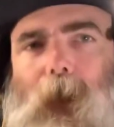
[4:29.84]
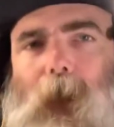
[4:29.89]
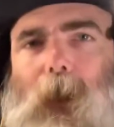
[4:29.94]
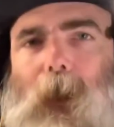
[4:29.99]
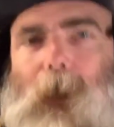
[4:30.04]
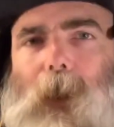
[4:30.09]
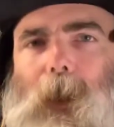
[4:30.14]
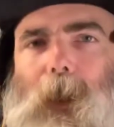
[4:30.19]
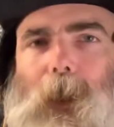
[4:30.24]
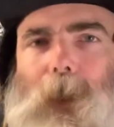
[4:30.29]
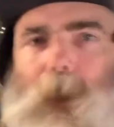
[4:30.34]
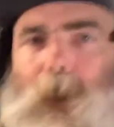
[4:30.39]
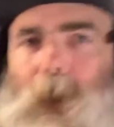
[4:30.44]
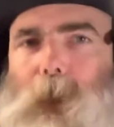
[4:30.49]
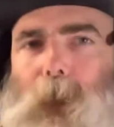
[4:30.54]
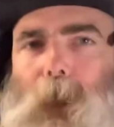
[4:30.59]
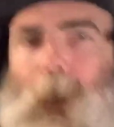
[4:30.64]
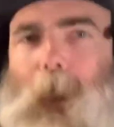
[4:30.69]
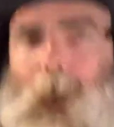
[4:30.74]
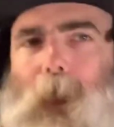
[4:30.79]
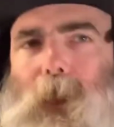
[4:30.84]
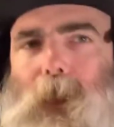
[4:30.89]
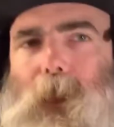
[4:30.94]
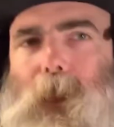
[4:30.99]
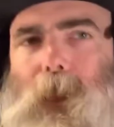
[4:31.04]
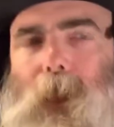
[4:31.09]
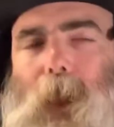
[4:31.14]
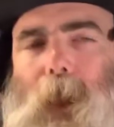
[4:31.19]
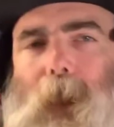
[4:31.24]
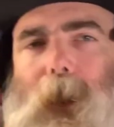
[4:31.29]
easy, relaxing
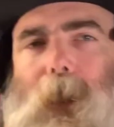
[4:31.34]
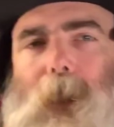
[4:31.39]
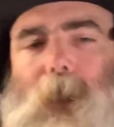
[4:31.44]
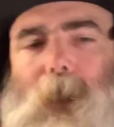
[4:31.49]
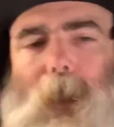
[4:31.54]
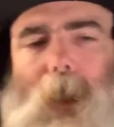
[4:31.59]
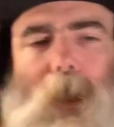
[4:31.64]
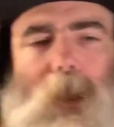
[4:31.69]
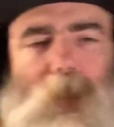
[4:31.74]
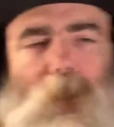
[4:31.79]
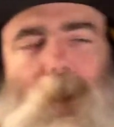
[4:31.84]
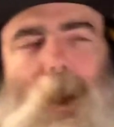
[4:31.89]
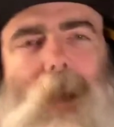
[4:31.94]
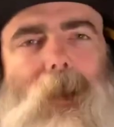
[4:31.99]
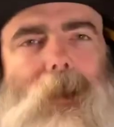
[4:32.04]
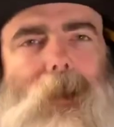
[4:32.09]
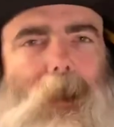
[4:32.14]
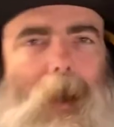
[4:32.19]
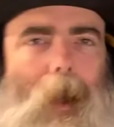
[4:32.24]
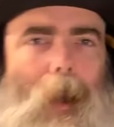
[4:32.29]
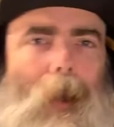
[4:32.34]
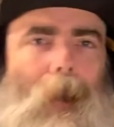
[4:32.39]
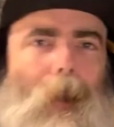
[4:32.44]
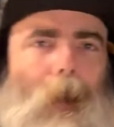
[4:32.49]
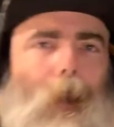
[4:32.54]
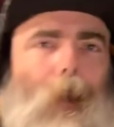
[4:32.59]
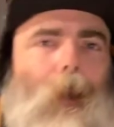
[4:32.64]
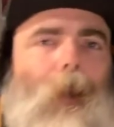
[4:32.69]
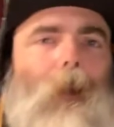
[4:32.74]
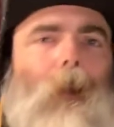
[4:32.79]
day here. It's Wednesday,
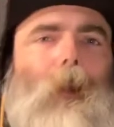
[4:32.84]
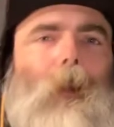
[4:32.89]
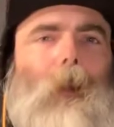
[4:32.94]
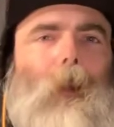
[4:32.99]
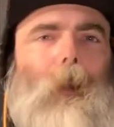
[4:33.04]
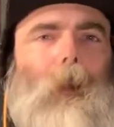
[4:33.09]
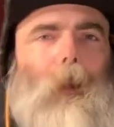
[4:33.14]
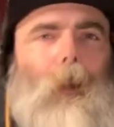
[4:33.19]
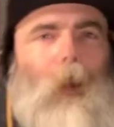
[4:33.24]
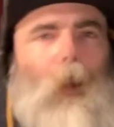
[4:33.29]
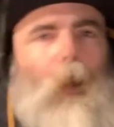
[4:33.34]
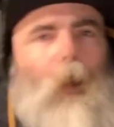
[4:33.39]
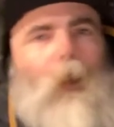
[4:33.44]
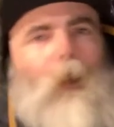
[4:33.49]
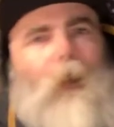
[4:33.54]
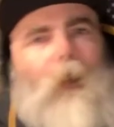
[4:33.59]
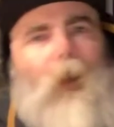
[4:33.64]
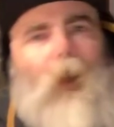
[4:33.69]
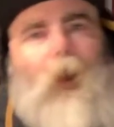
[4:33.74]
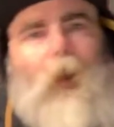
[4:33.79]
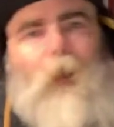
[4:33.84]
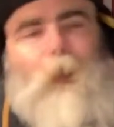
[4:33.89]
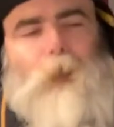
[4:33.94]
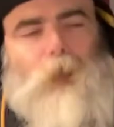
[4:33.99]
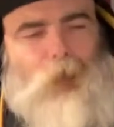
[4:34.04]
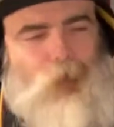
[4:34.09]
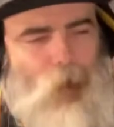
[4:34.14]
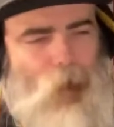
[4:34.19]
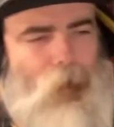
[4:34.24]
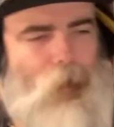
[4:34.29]
and
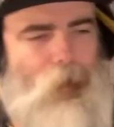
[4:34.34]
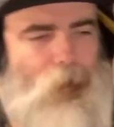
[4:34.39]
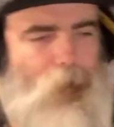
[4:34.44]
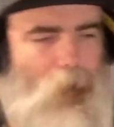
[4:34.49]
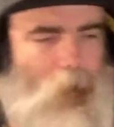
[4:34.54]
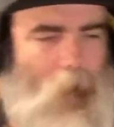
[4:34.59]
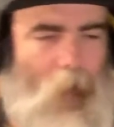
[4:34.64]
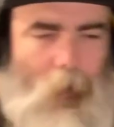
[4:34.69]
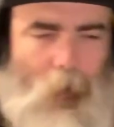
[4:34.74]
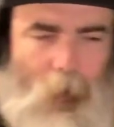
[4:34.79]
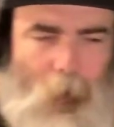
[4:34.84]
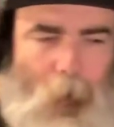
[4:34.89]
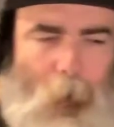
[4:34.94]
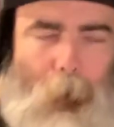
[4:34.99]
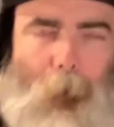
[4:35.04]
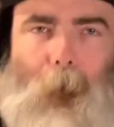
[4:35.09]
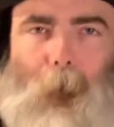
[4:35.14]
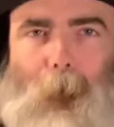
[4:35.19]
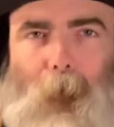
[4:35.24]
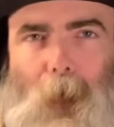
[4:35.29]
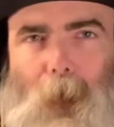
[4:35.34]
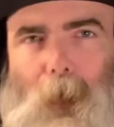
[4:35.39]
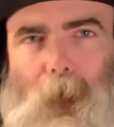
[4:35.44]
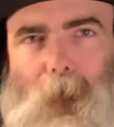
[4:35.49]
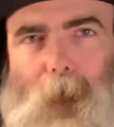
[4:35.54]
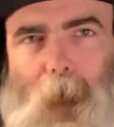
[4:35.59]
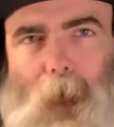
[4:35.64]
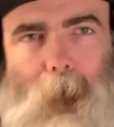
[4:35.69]
besides cutting a couple of prototypes